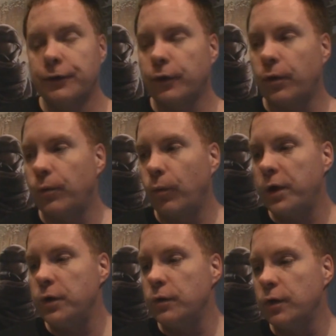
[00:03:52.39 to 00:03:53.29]
So
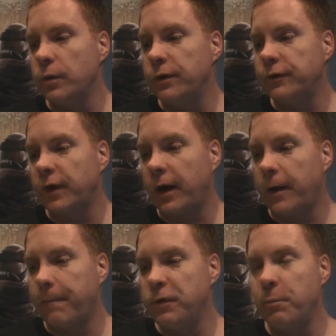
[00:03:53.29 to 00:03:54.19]
what you do is
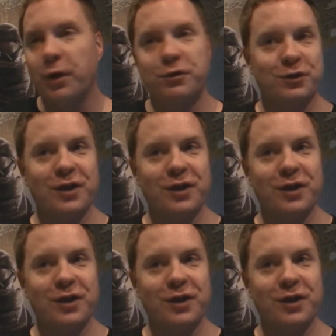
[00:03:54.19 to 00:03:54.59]
you build